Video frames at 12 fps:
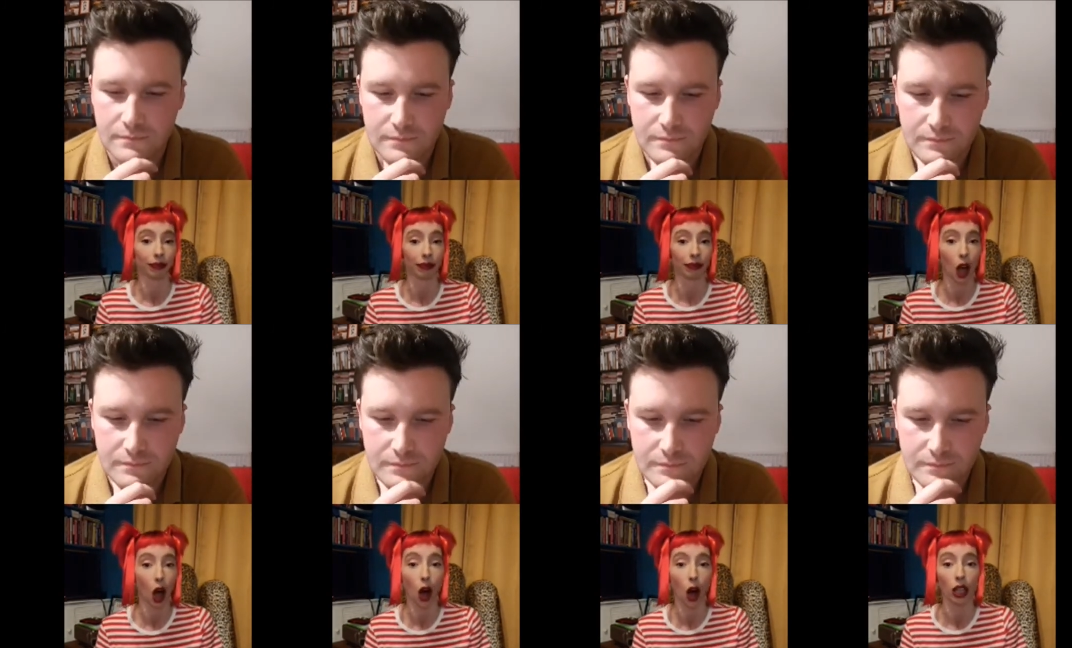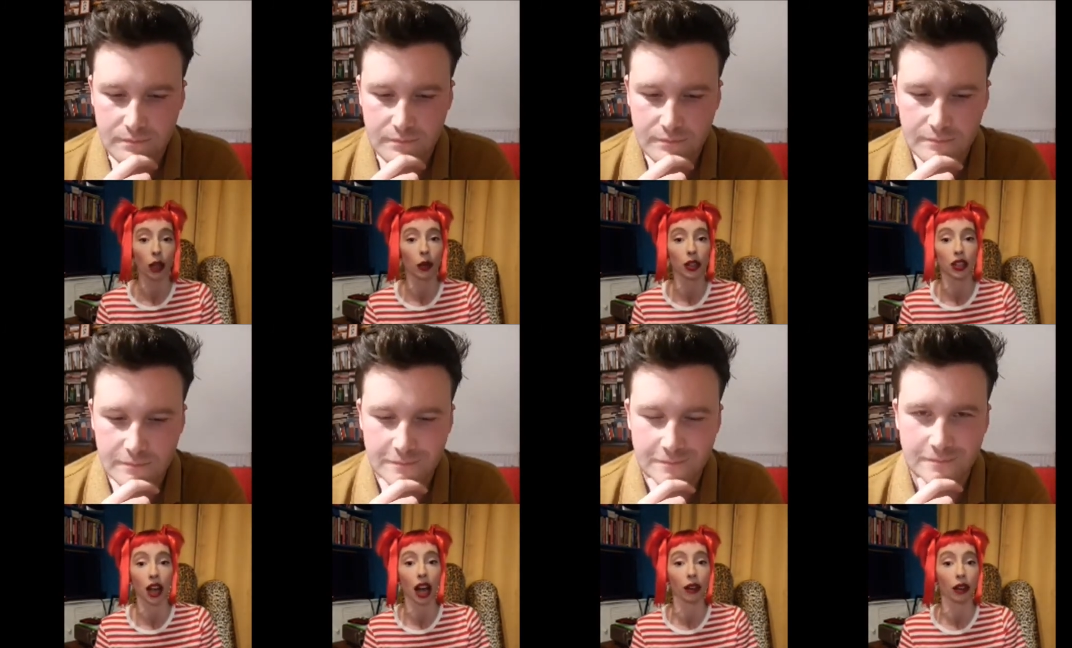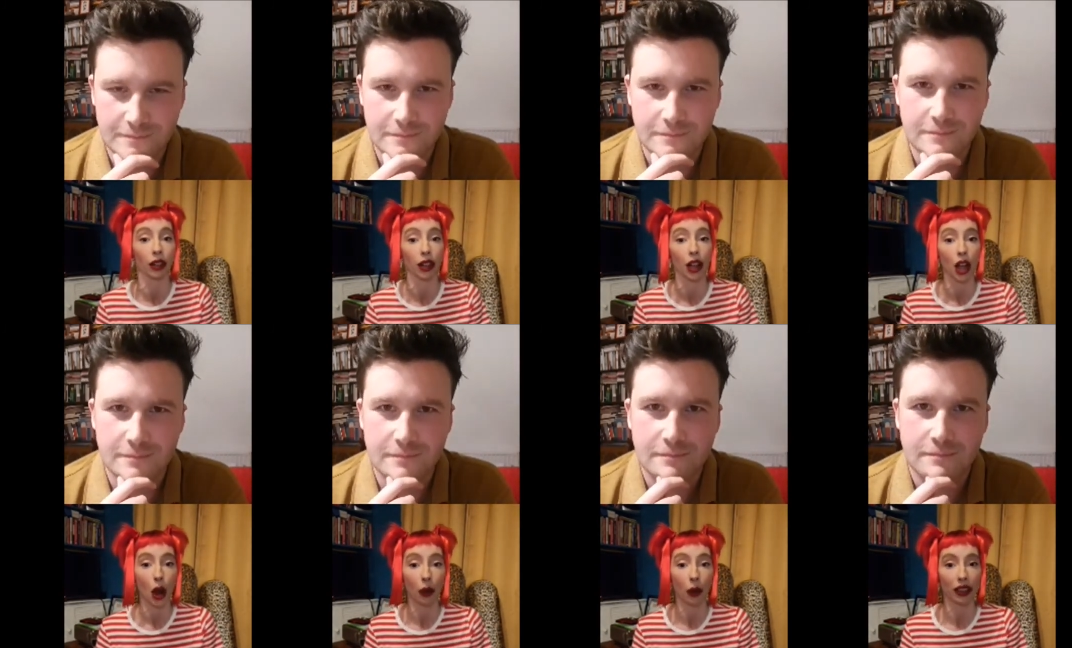Speaker 1: A Hollywood siren
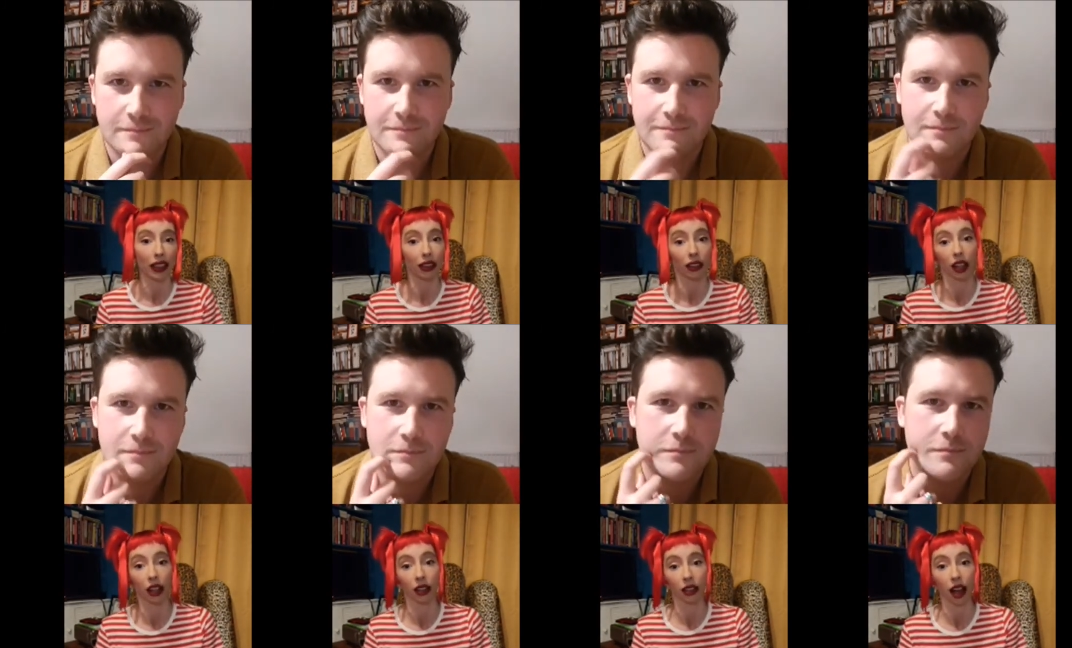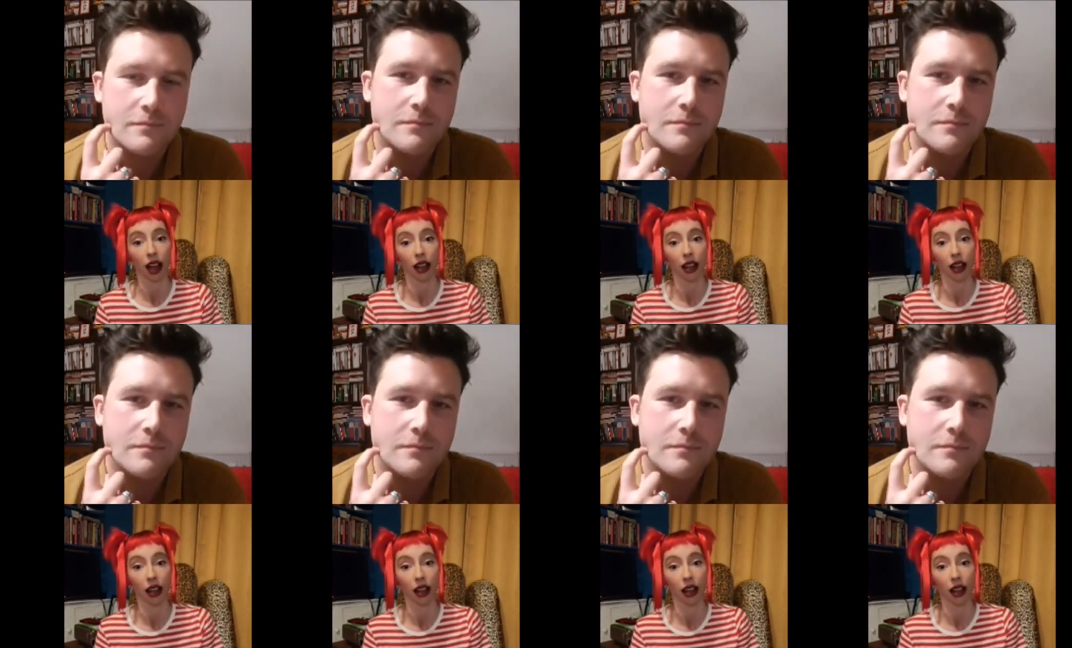with little girl's eyes.